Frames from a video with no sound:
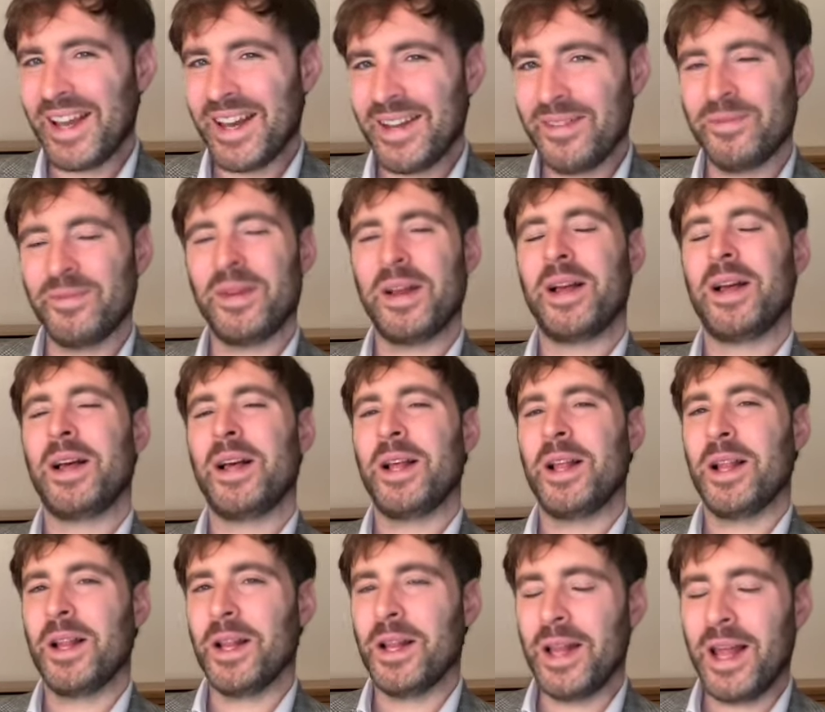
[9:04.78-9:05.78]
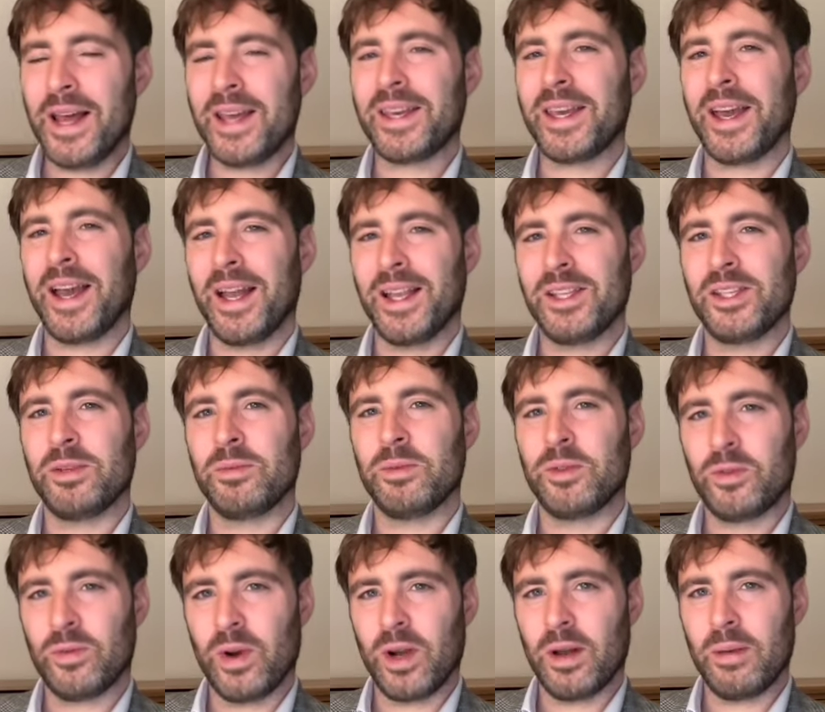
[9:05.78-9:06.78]
it, like and
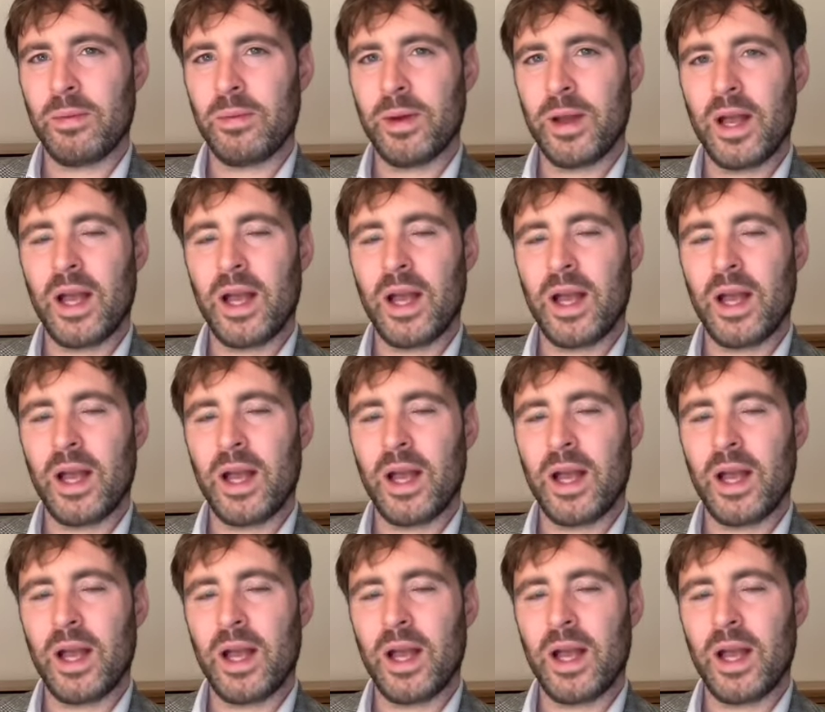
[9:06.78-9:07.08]
subscribe,